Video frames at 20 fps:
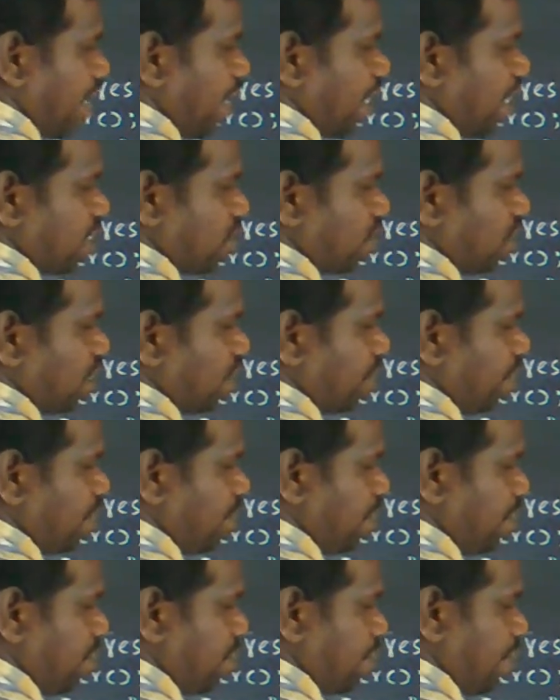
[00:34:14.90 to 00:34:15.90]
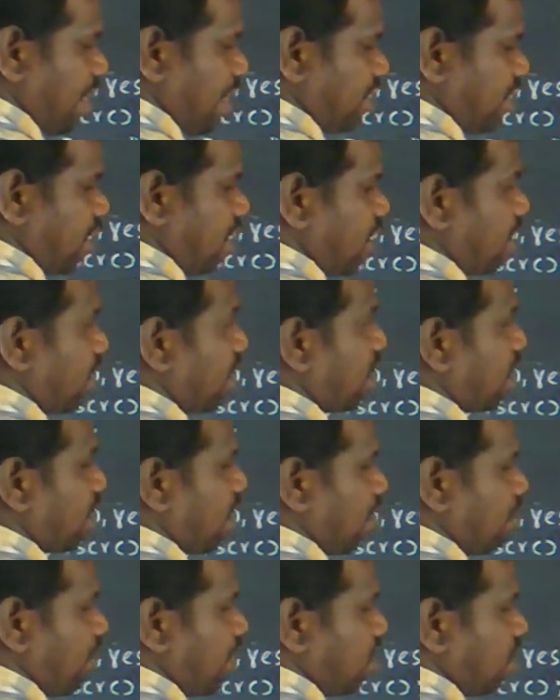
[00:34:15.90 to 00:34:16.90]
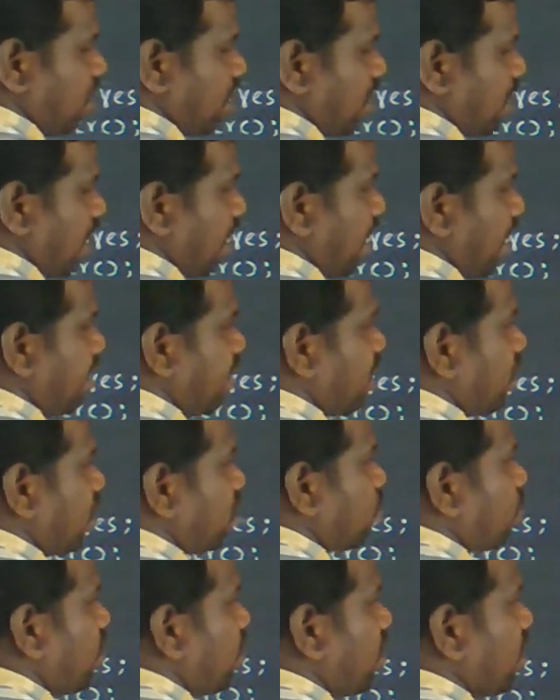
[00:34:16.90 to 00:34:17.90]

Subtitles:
result will be placed here. That means the result contains what